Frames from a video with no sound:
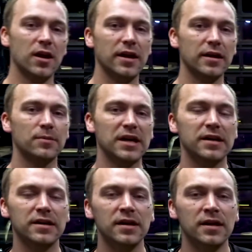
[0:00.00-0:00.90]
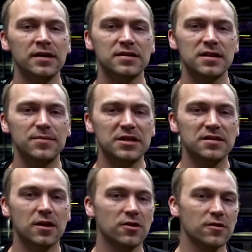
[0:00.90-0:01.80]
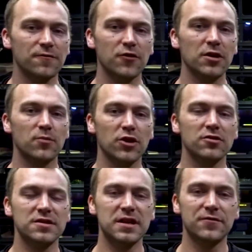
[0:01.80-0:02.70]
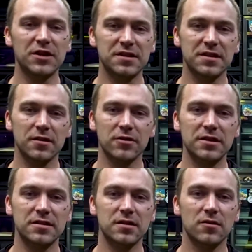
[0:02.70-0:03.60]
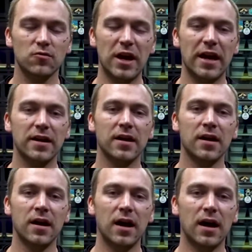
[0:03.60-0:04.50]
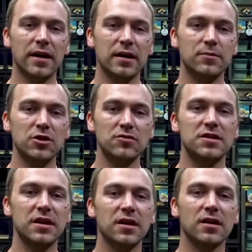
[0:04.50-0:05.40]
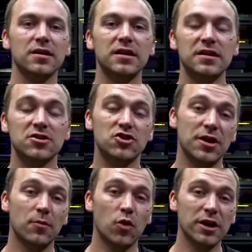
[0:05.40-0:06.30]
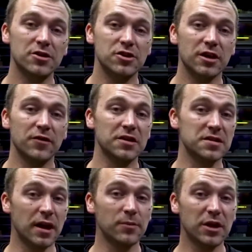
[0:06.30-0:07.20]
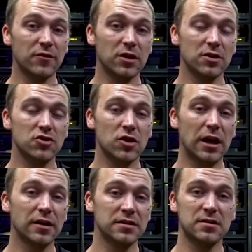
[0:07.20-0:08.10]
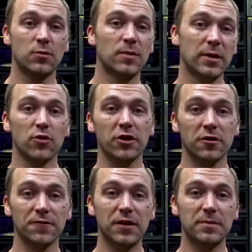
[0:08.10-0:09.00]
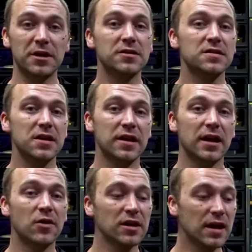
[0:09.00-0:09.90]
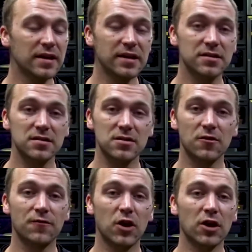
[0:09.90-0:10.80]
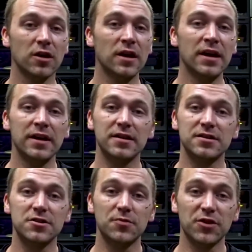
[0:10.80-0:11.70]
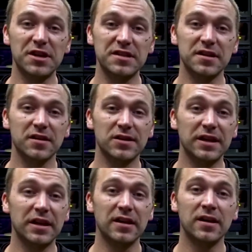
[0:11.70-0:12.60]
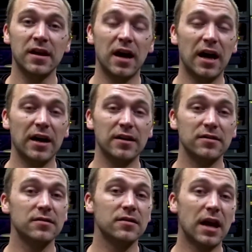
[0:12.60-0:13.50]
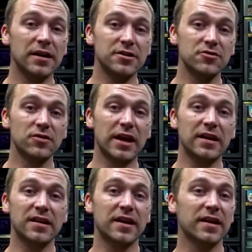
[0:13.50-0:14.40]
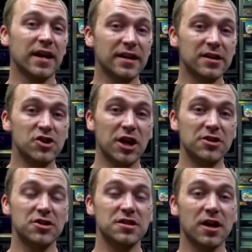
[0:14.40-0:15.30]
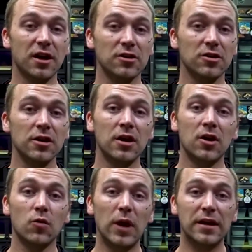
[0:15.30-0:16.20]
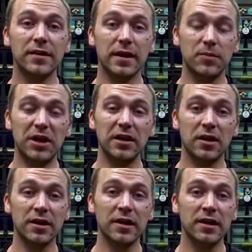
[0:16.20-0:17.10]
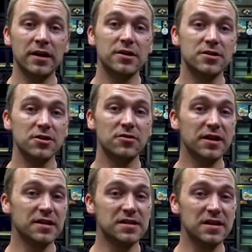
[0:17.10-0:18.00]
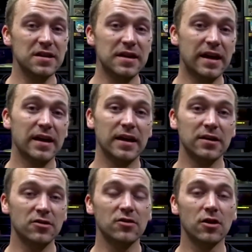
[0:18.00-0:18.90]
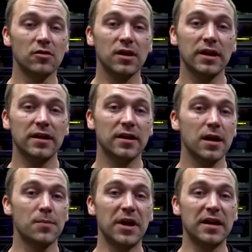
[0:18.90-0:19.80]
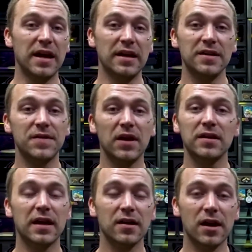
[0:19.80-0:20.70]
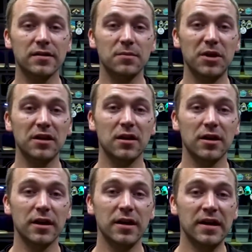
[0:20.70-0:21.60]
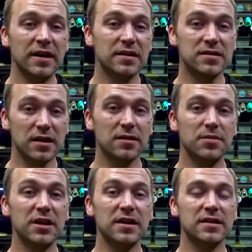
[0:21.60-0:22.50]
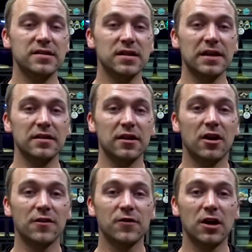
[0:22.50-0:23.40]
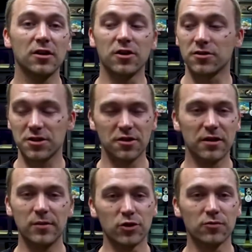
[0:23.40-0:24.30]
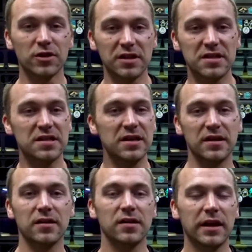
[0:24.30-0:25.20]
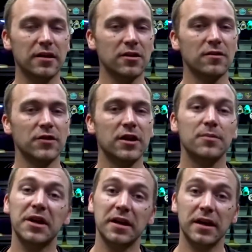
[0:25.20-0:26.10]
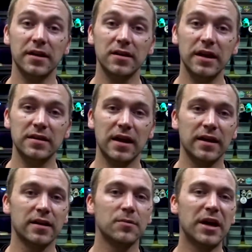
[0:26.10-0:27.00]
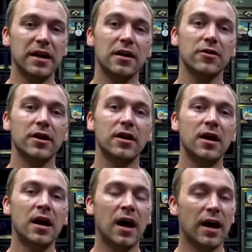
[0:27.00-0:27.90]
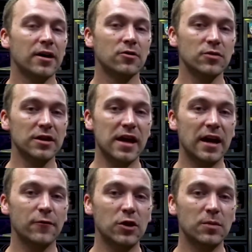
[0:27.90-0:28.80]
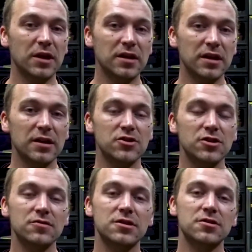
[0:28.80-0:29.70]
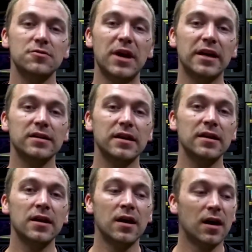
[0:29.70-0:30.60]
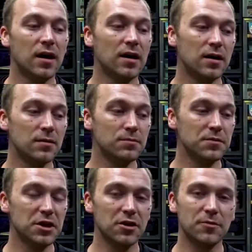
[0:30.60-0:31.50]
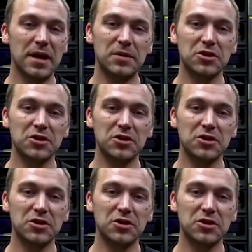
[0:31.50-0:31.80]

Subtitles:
in my CB or Freedom Breeder 70 series rack. I am using these gem white shavings. I'm giving it a try on some of my breeder females, seeing how I like it. So far, it's super easy to clean. I do like that it kind of changes color when they pee on it. So you can see that and you can go clean it up, and anything that got the pee on it is gonna be that slightly off color. So you're able to really see it and clean all of it up. And I kind of like that. And in my area, I don't really have humidity issues too badly. You know, maybe